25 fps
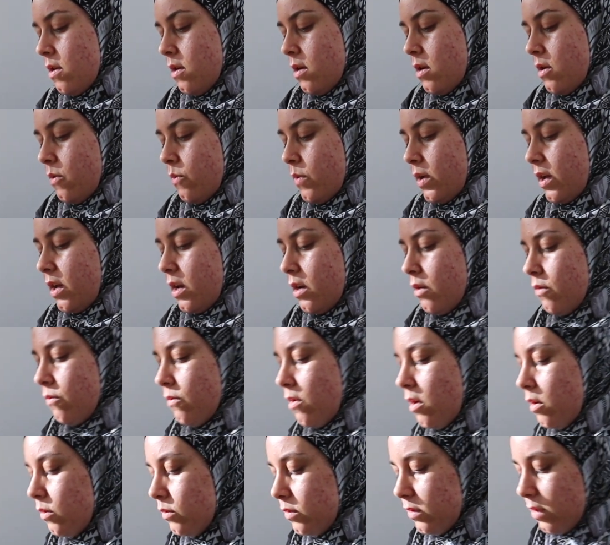and we're going to
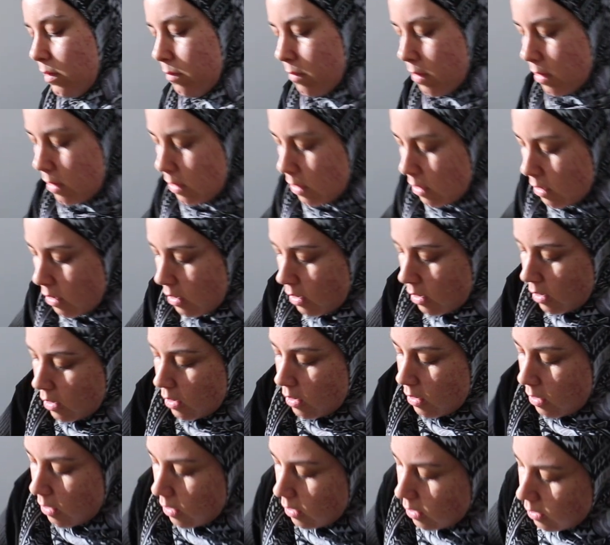roll some
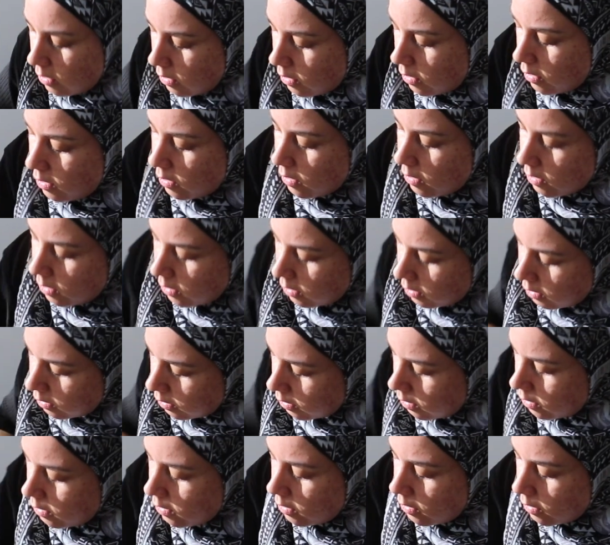long
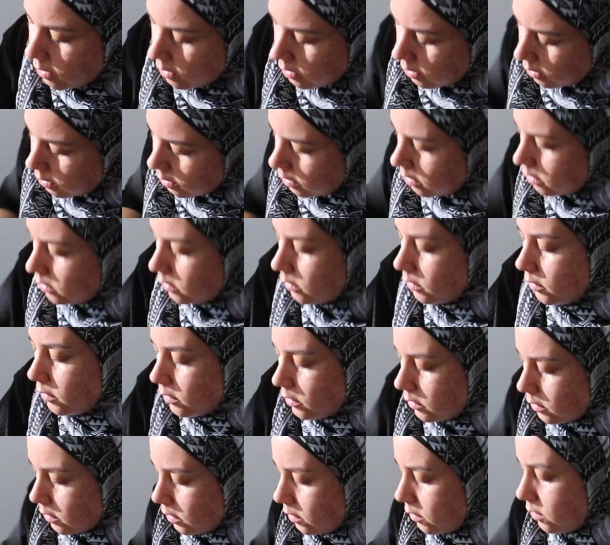
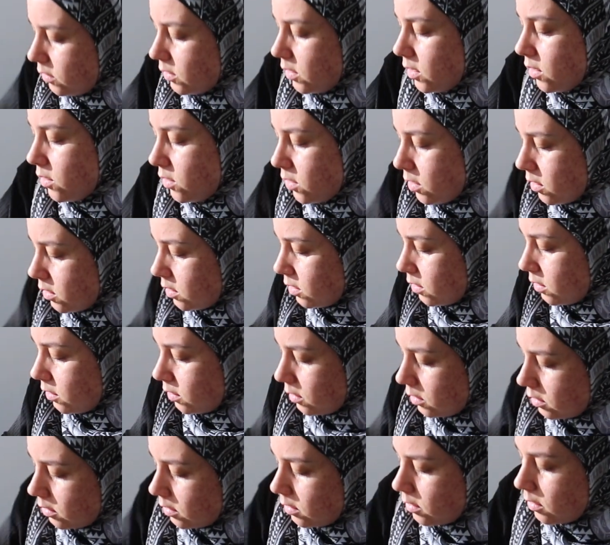
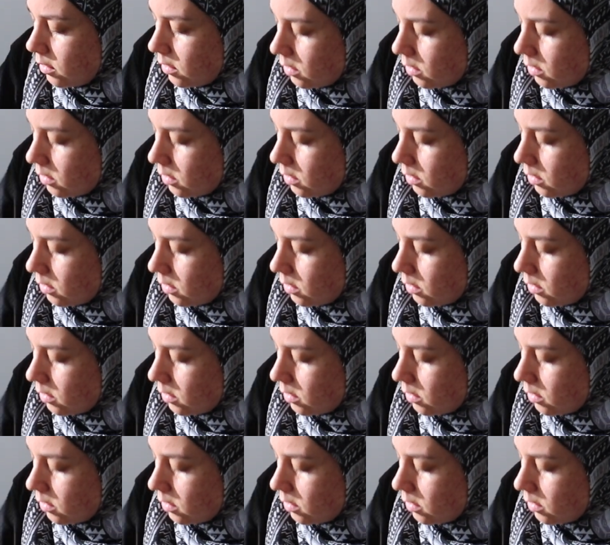sausages.